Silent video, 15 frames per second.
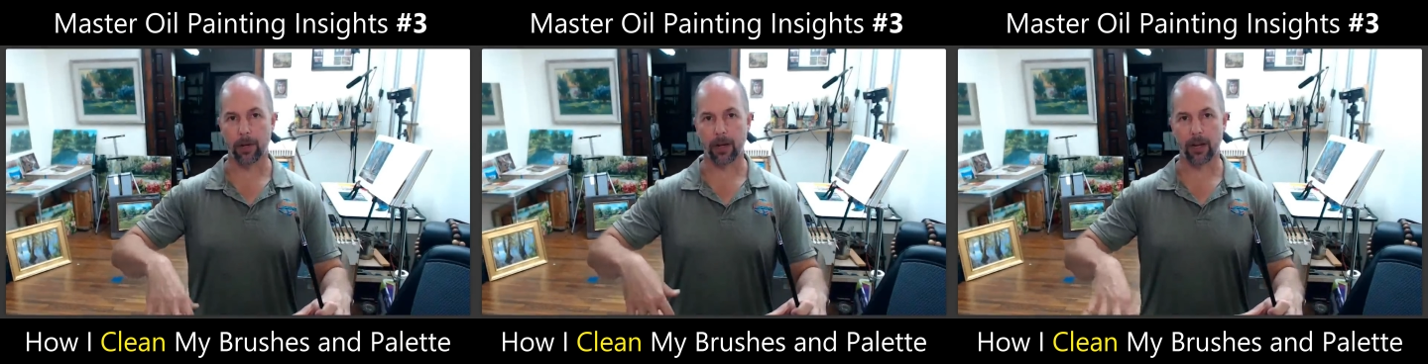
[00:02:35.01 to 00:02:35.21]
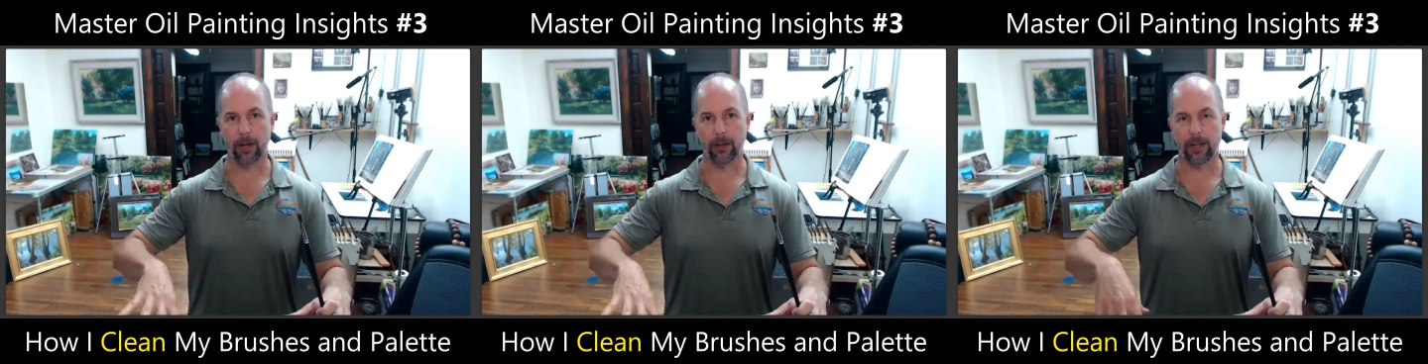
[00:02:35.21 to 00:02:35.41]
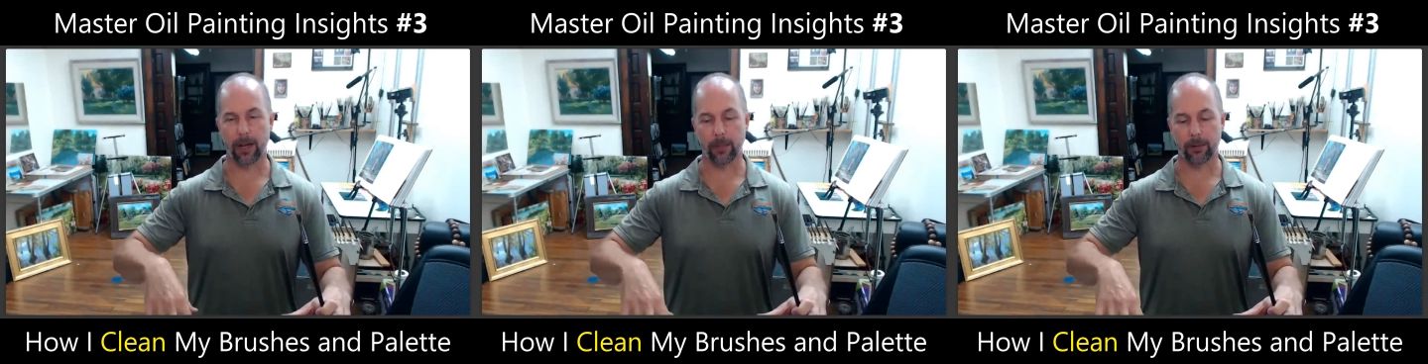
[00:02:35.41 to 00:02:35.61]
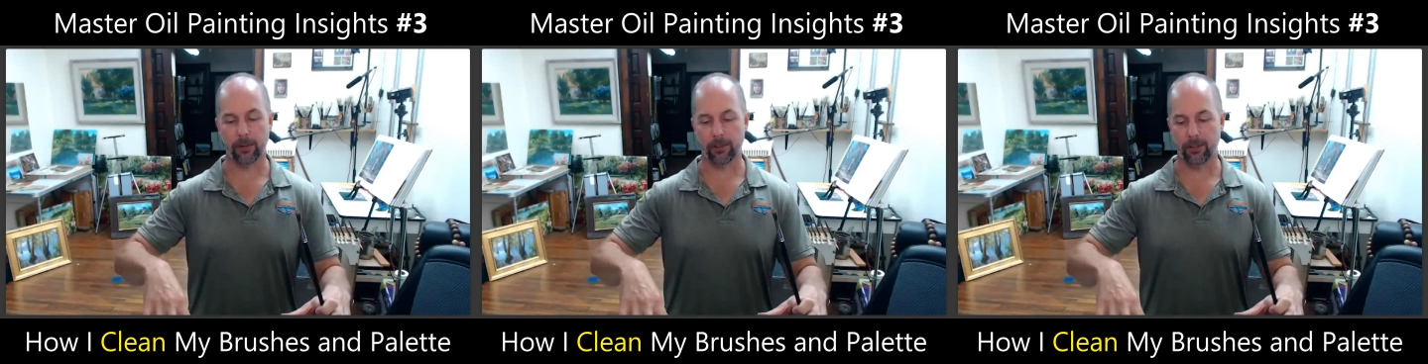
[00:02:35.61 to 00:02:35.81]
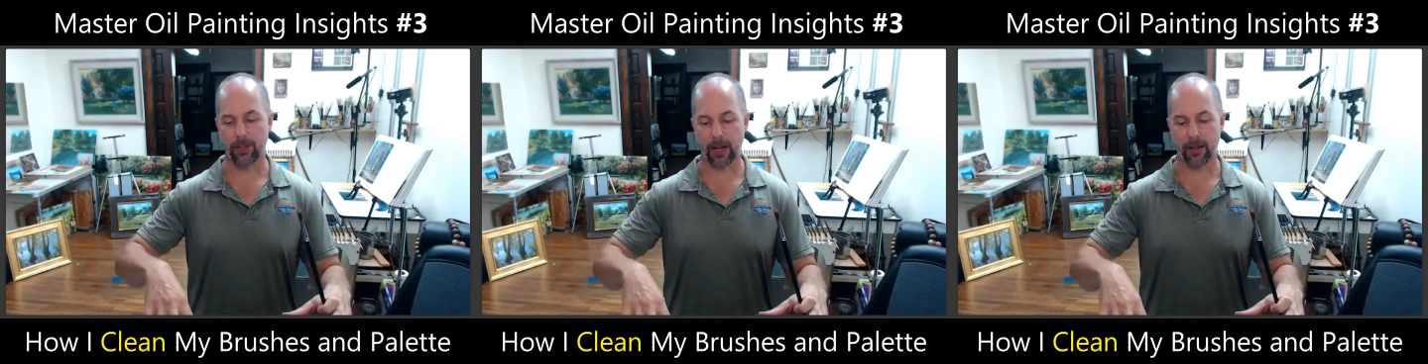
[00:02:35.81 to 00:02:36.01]
color
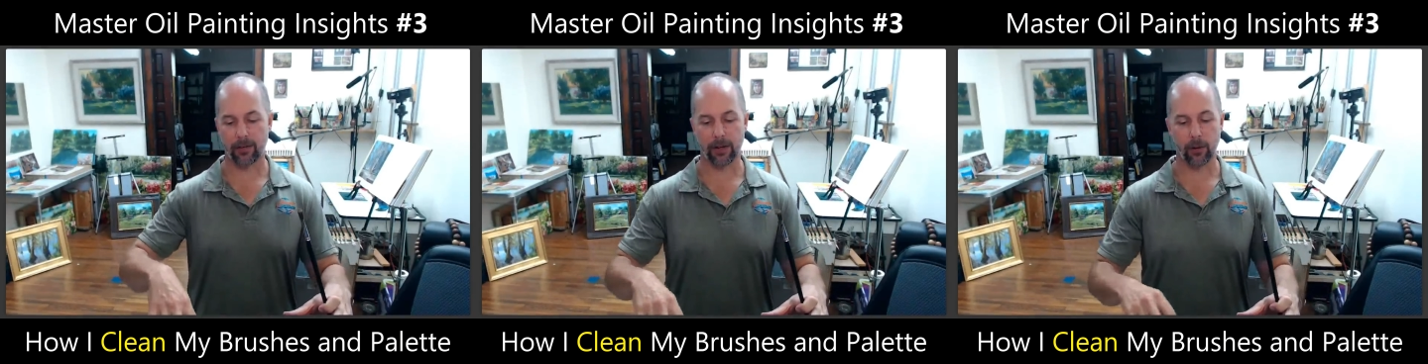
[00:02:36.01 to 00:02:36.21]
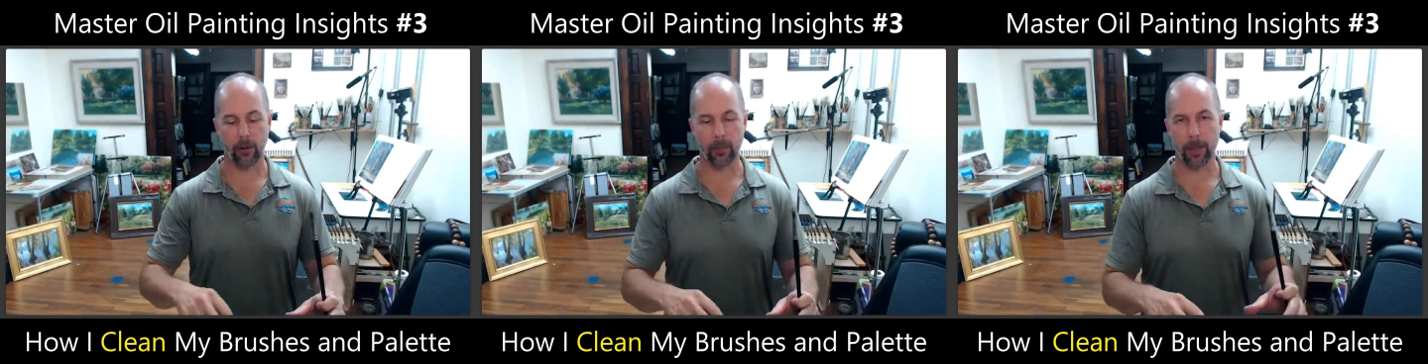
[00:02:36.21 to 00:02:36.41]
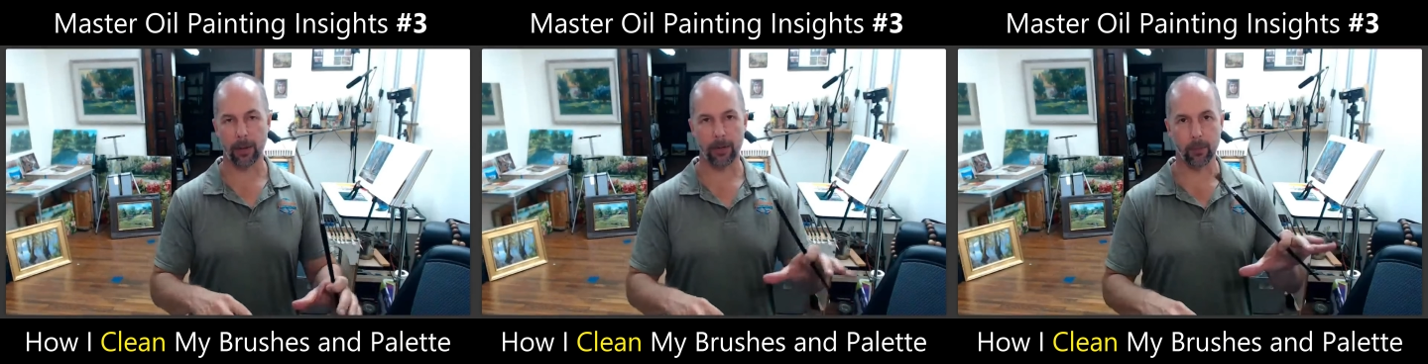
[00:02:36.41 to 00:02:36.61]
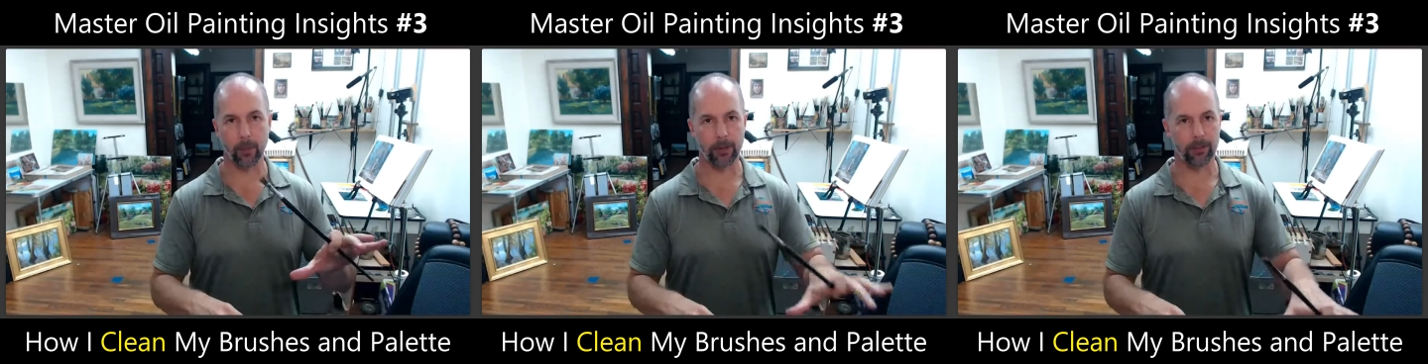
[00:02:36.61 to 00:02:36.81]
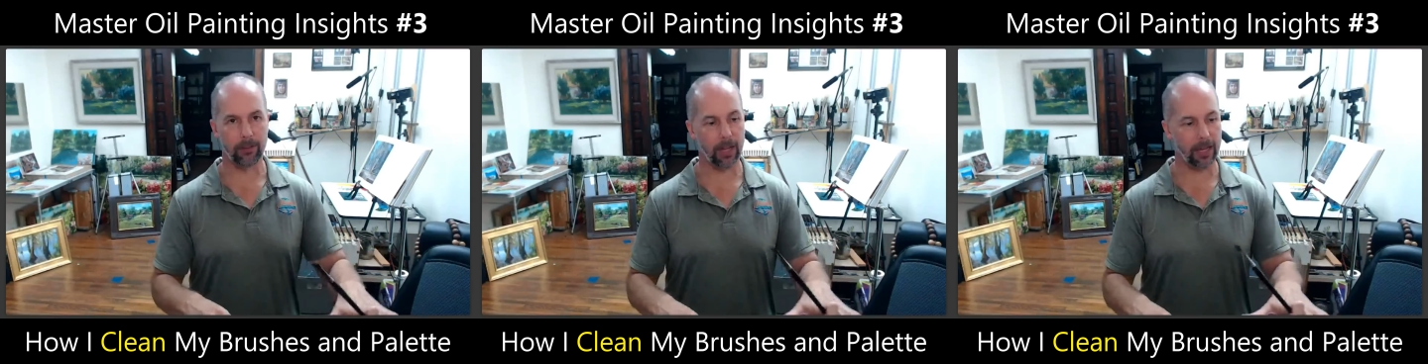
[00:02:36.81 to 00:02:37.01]
temperature side of it, or maybe
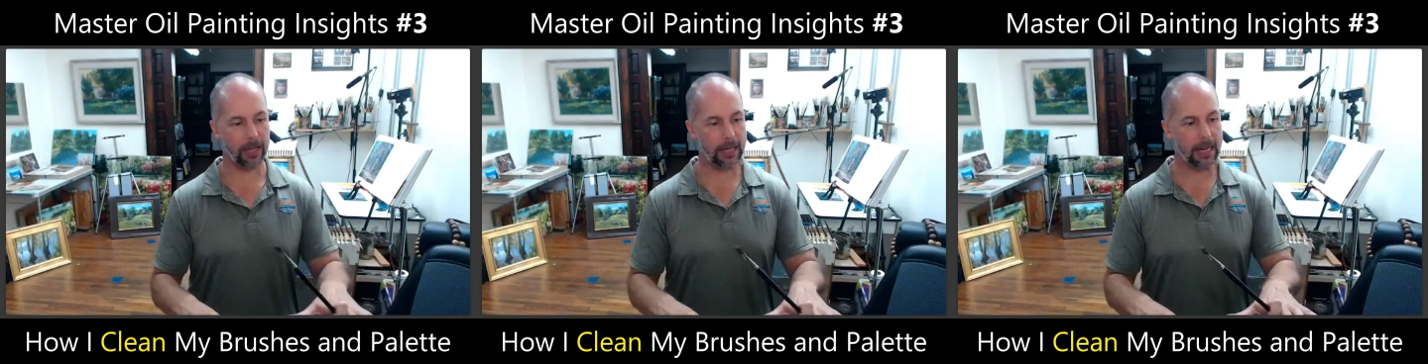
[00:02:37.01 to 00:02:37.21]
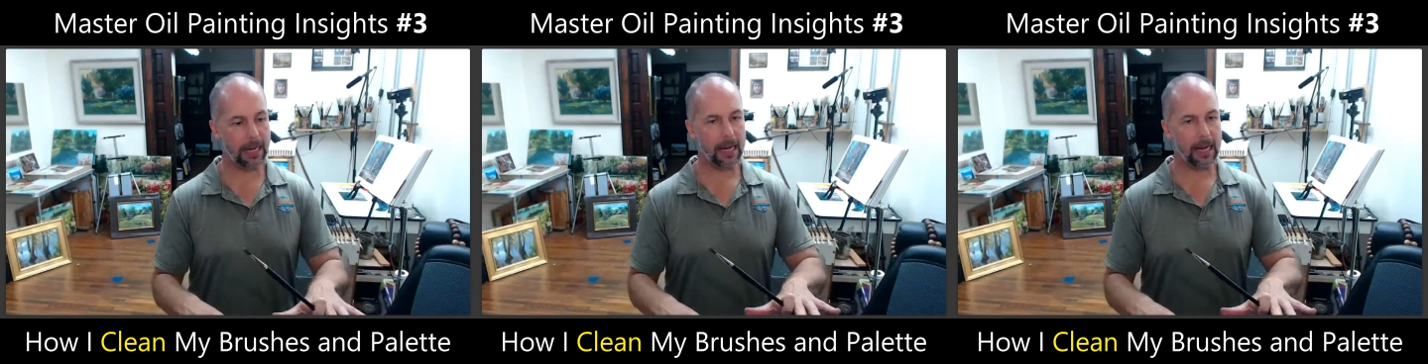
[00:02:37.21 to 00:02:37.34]
one side